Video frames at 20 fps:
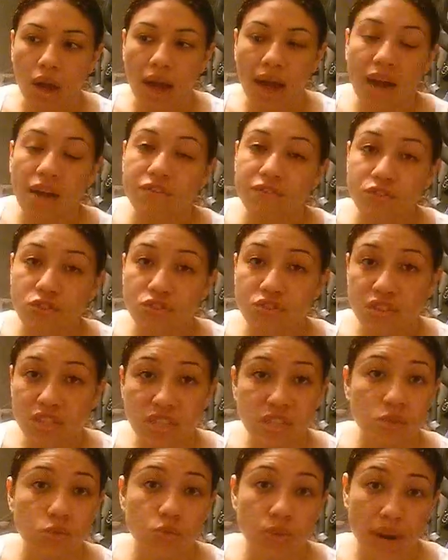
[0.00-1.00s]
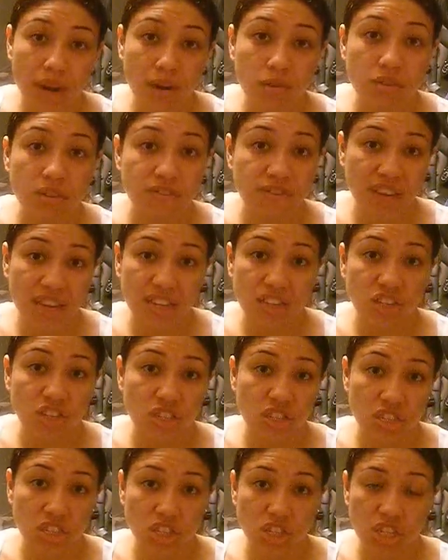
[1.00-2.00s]
after this round of
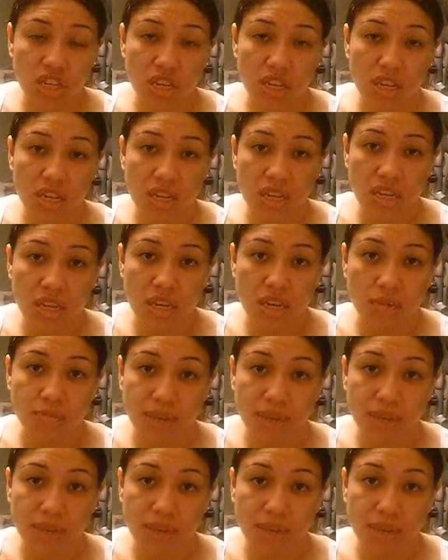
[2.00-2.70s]
HCG,